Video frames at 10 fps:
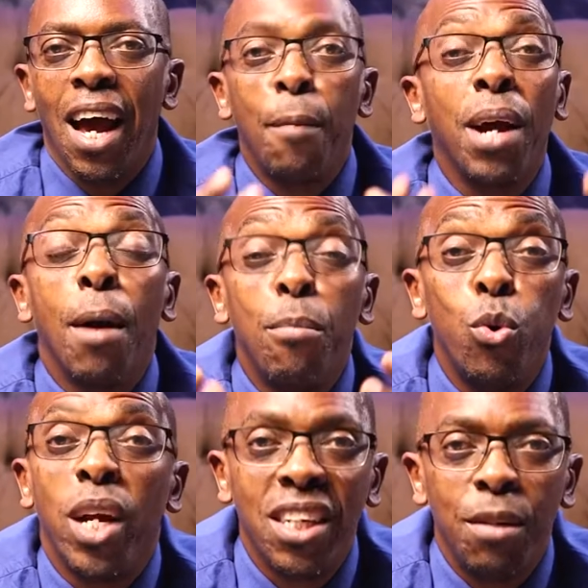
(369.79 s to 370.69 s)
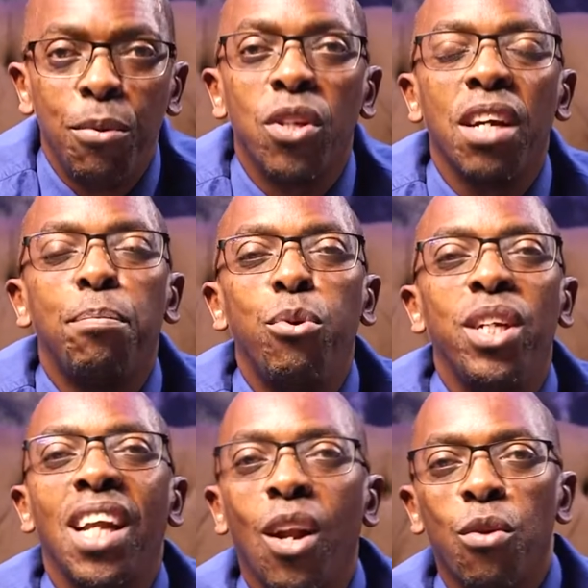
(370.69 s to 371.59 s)
I've become good at it because I've
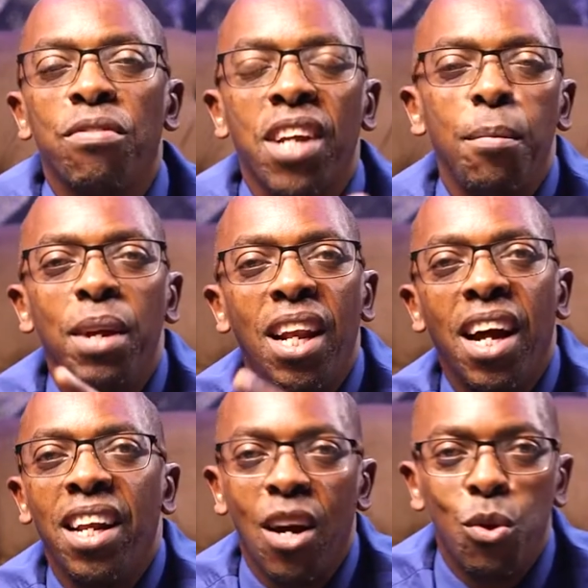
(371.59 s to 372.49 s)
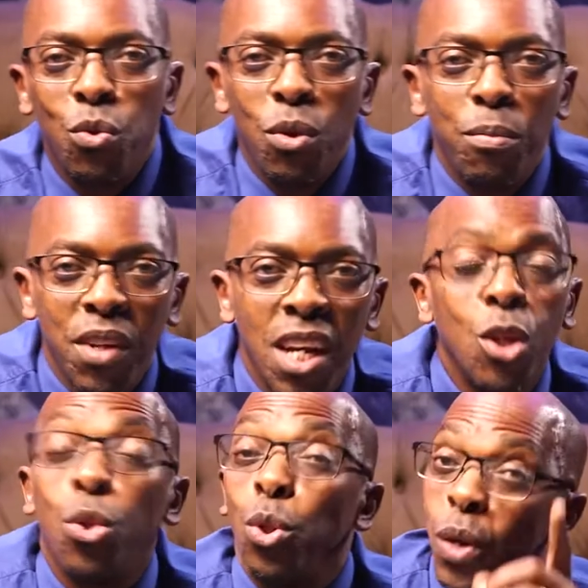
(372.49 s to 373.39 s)
put in a lot of time in learning how to swim.
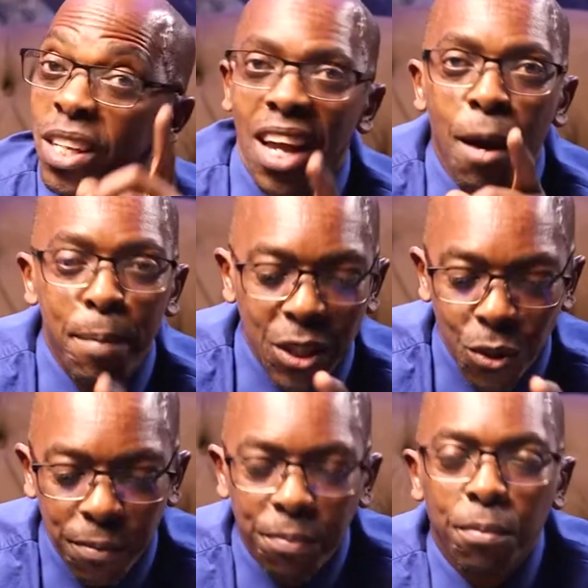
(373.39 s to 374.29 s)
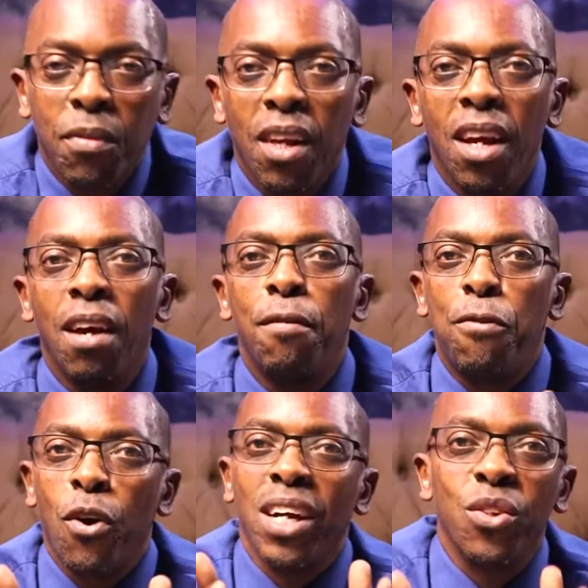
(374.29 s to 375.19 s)
So you as a young person,
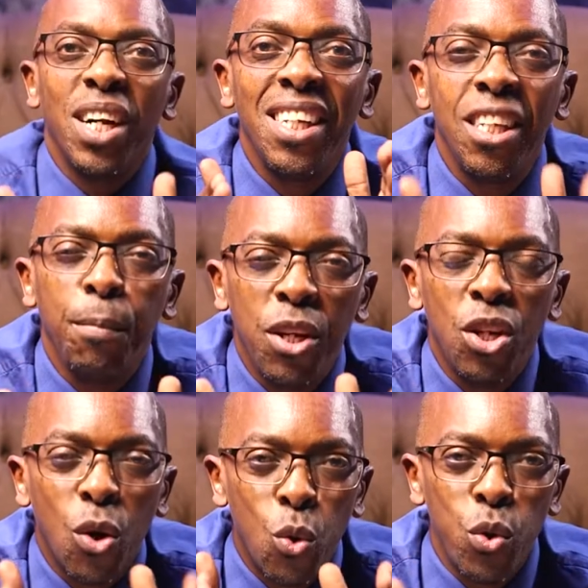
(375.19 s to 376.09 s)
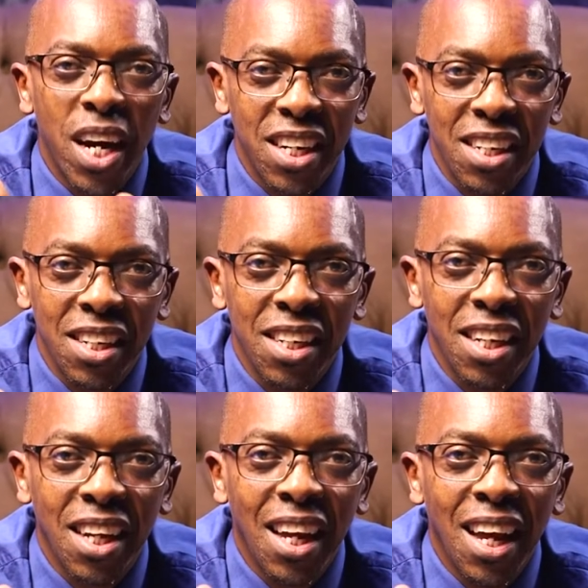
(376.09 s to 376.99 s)
focus on a discipline you're good at.
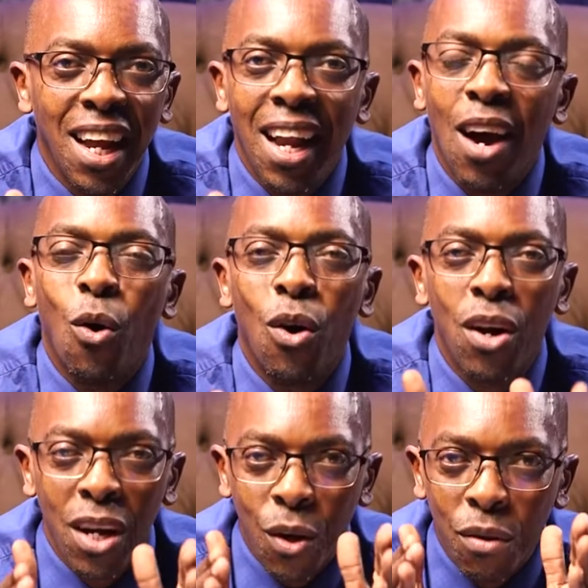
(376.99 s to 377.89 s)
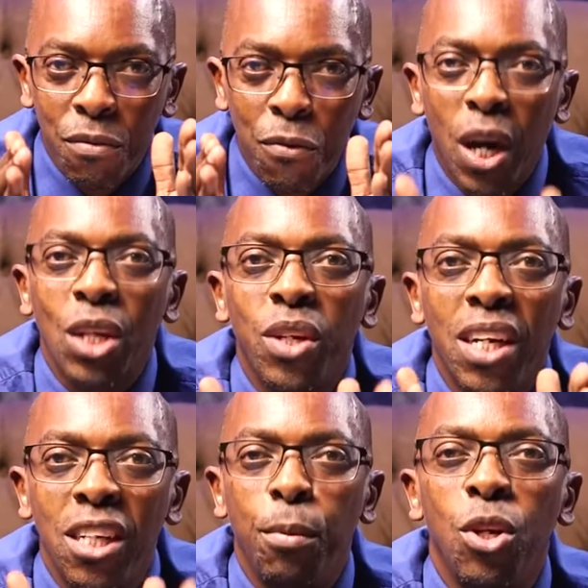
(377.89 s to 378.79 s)
Now, focus on a
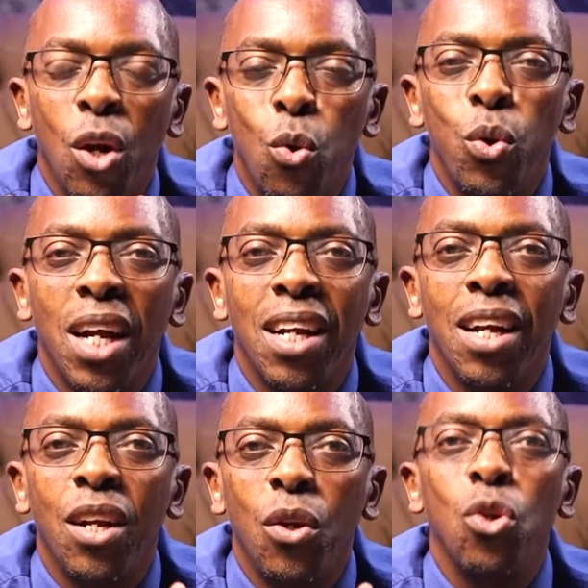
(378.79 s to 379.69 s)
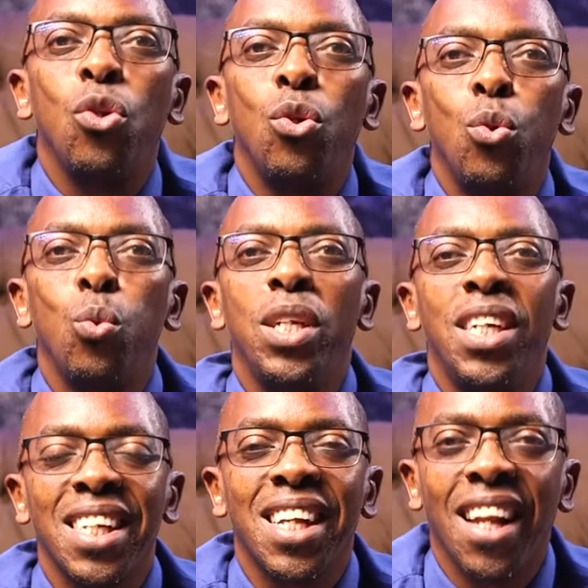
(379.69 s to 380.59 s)
discipline you're good at, not to
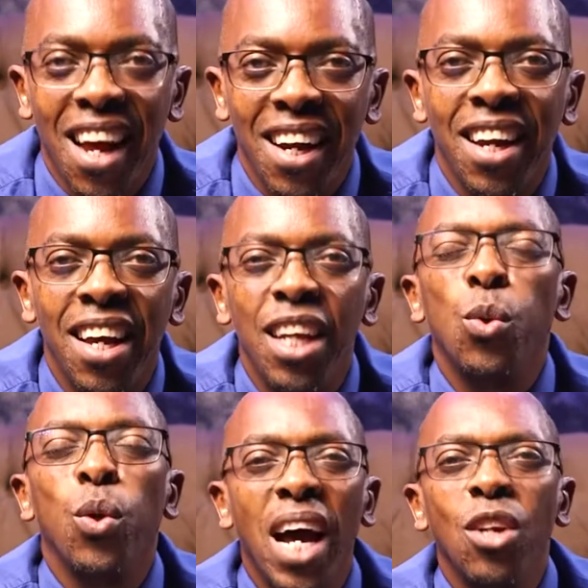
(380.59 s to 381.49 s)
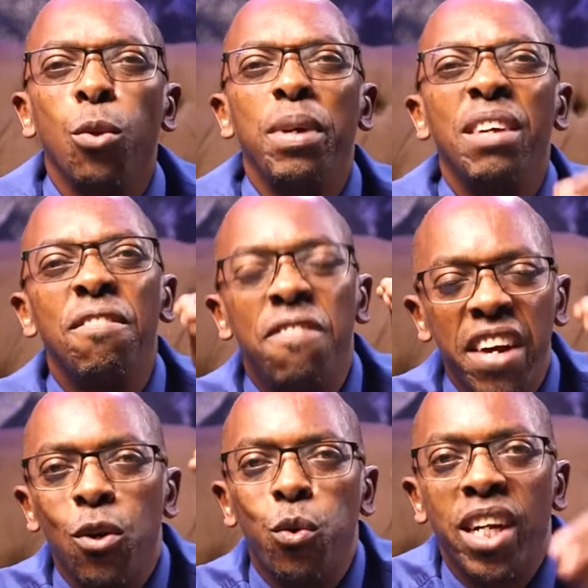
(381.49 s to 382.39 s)
just learn, is to learn to be
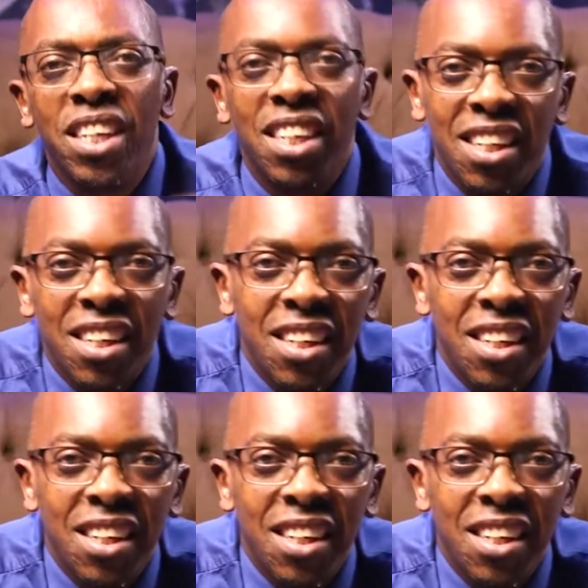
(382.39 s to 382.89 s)
very good at it.